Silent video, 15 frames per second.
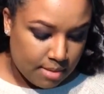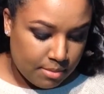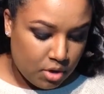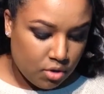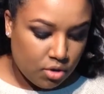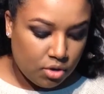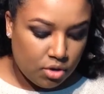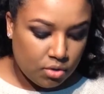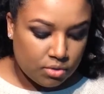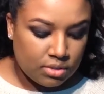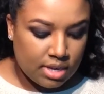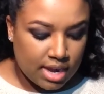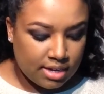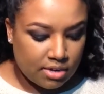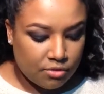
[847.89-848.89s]
I mean, you could use
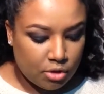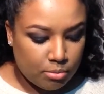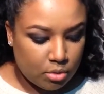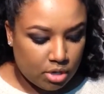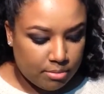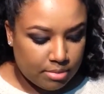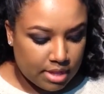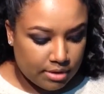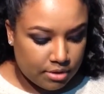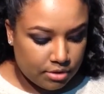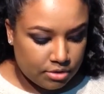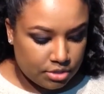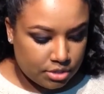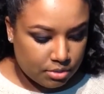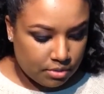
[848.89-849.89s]
the end of your Beauty
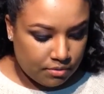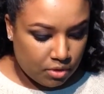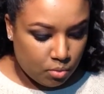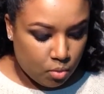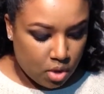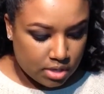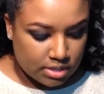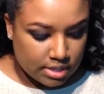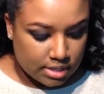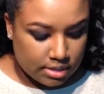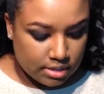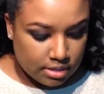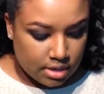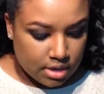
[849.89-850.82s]
Blender too if you wanted.